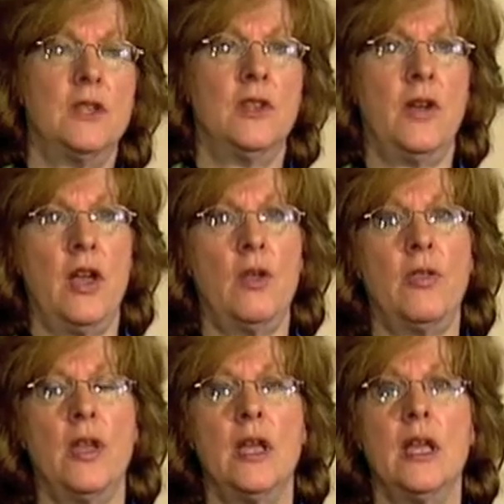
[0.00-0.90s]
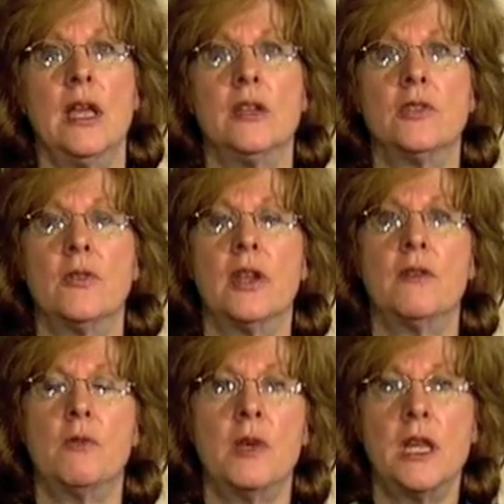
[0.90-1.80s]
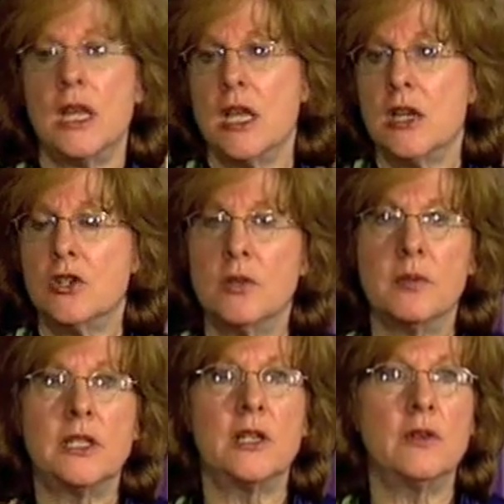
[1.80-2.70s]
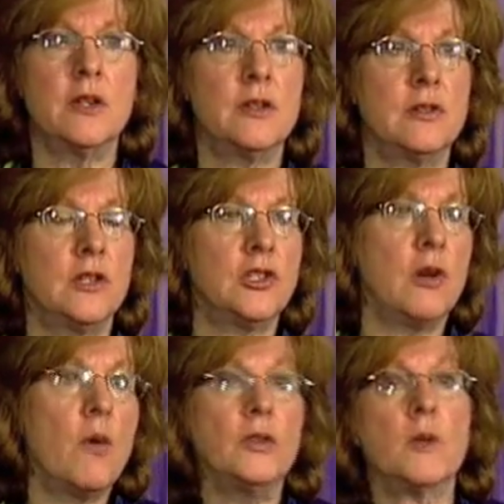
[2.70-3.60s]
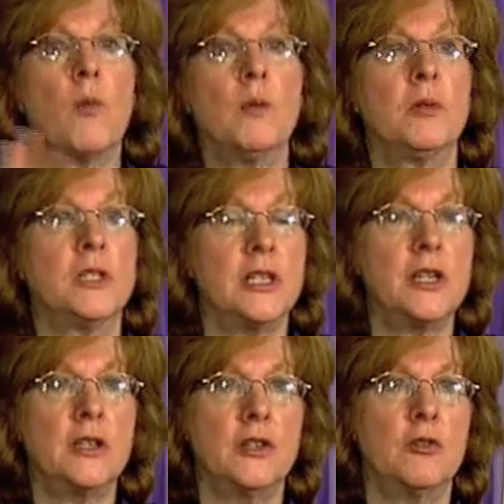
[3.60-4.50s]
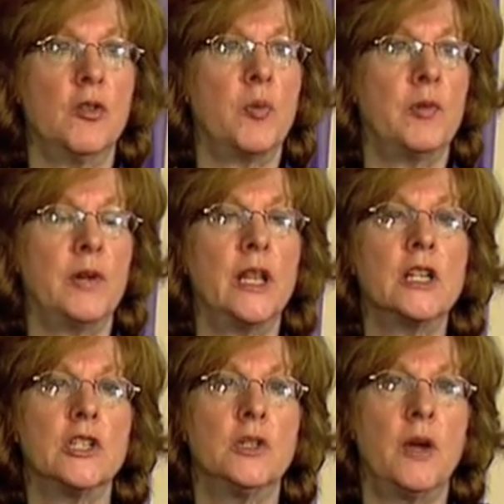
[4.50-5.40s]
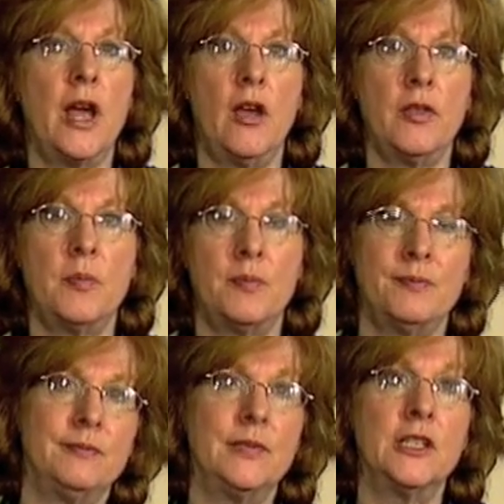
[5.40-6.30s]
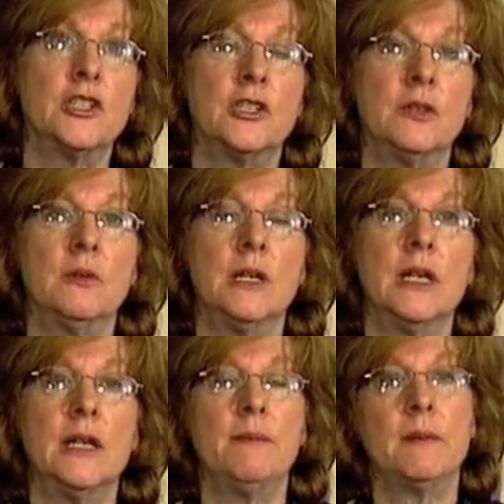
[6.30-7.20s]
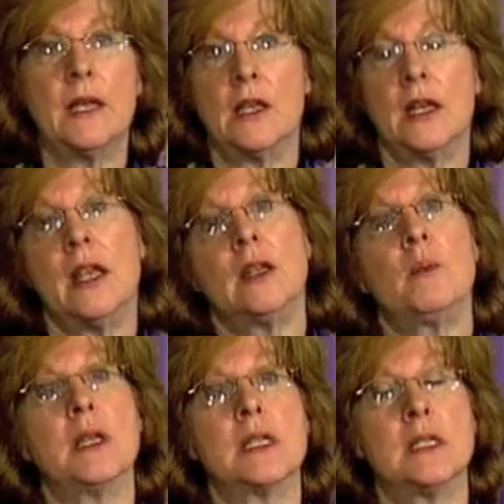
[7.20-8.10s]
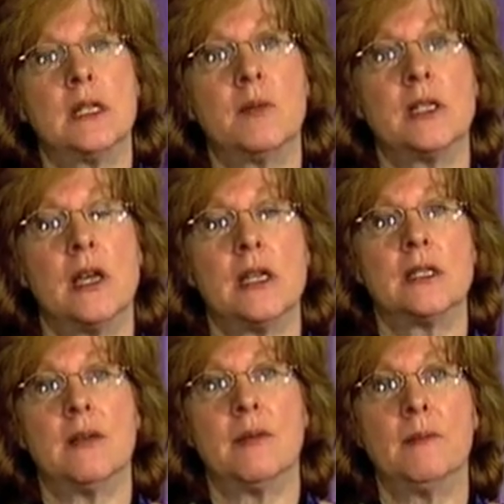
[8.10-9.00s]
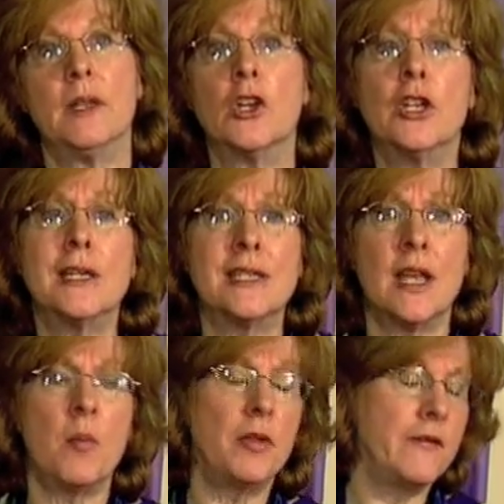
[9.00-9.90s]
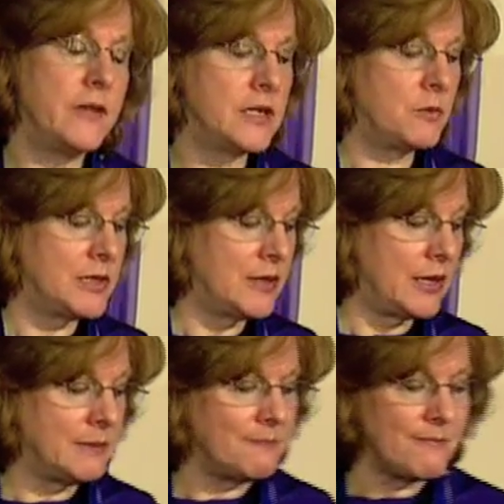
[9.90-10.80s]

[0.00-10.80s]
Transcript: and their health, so that if we do materials that show only one particular group in relation to a health issue, it can end up being stigmatizing. A good example of this was that